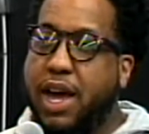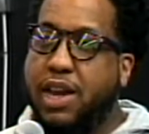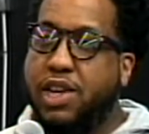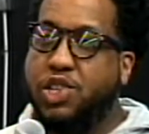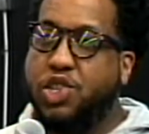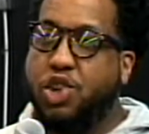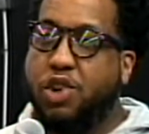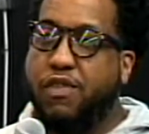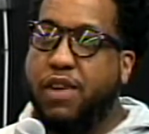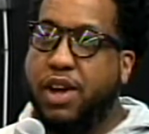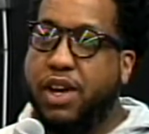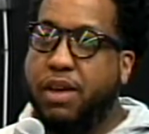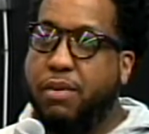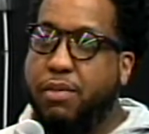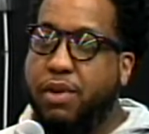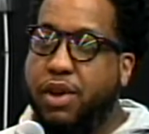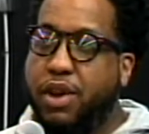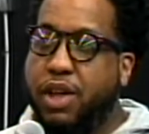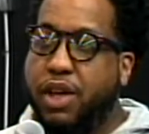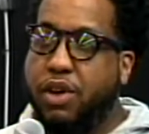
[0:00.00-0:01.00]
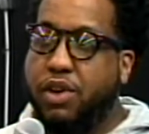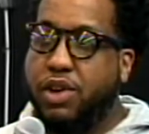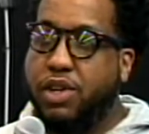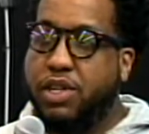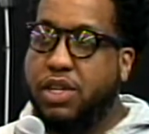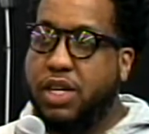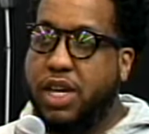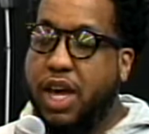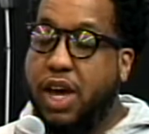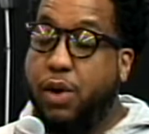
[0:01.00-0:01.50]
kind of serve our community on
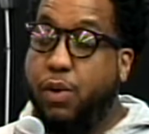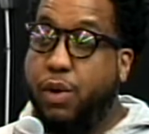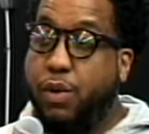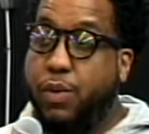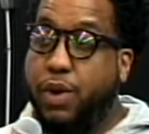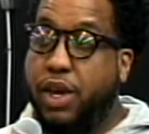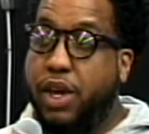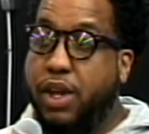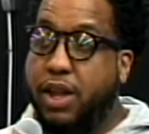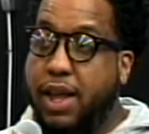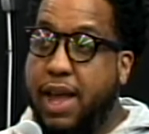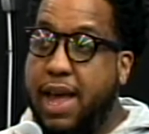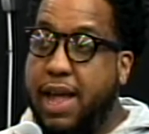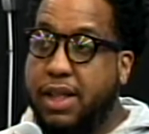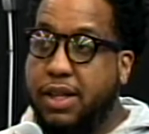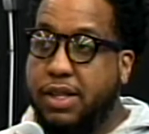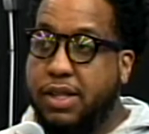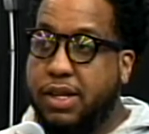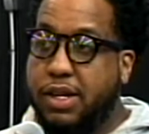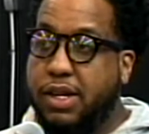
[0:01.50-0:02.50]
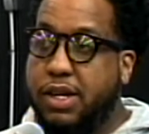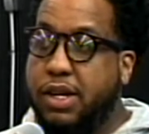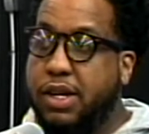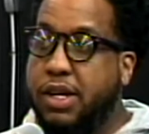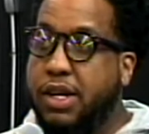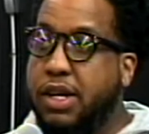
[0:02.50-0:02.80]
a scale where we can handle it.